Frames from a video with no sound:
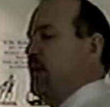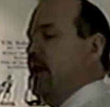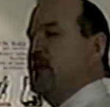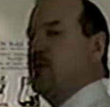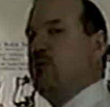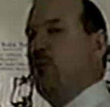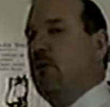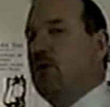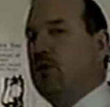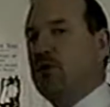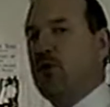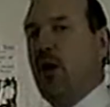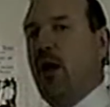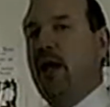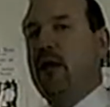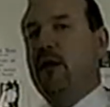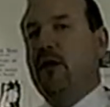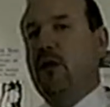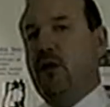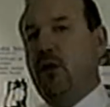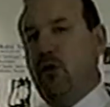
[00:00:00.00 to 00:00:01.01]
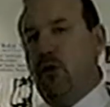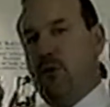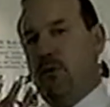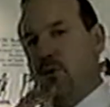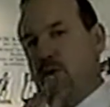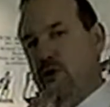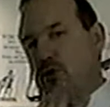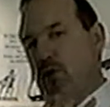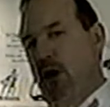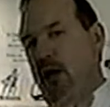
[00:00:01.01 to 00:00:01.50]
that's what we're trying to do,
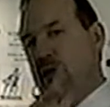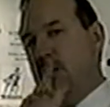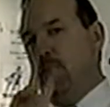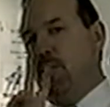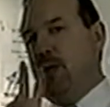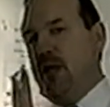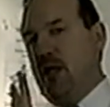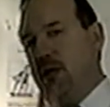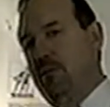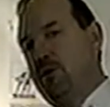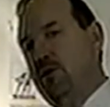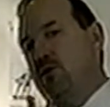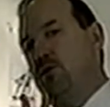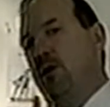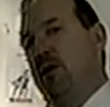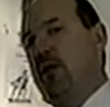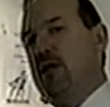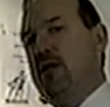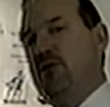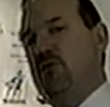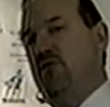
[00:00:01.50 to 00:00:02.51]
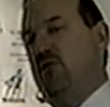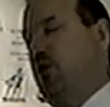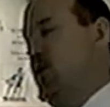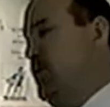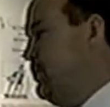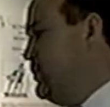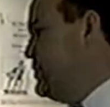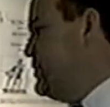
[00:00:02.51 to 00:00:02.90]
and we're trying to be in between these vertebral